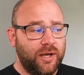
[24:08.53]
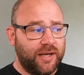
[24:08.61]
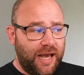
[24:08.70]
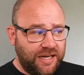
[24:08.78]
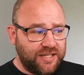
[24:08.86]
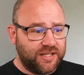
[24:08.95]

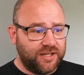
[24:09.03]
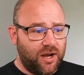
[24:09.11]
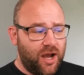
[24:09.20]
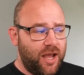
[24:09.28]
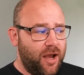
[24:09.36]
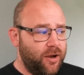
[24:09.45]

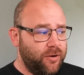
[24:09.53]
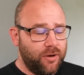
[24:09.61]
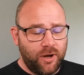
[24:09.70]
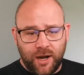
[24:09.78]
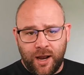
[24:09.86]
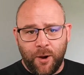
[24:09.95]
canister.io,
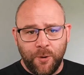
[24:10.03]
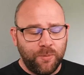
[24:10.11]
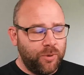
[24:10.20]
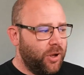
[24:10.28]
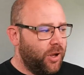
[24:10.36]
I hope.